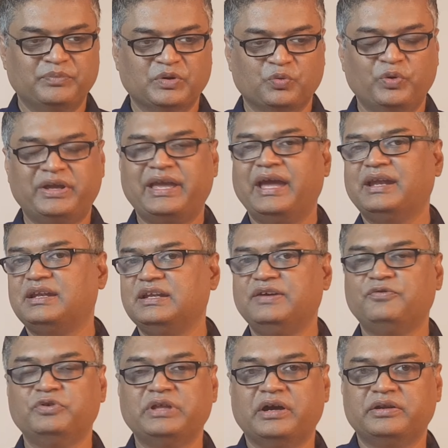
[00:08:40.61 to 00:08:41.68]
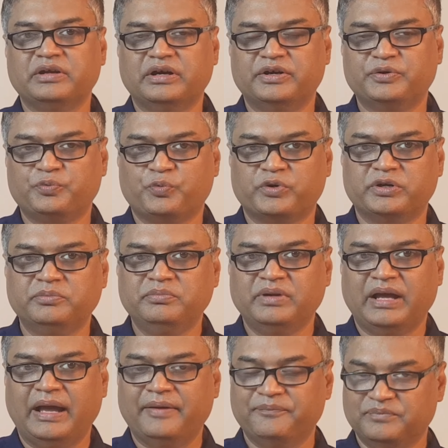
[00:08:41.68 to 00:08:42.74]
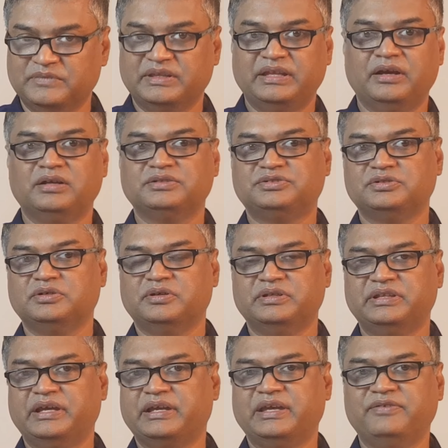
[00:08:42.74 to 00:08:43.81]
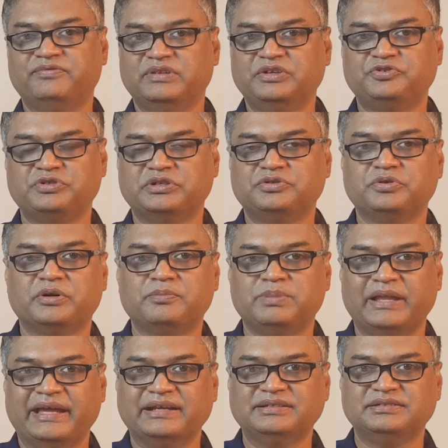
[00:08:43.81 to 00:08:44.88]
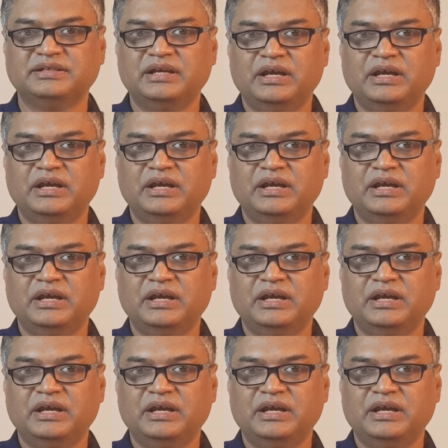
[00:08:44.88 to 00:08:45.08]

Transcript: We can't live without earthworm, and they give nutrient to our plants.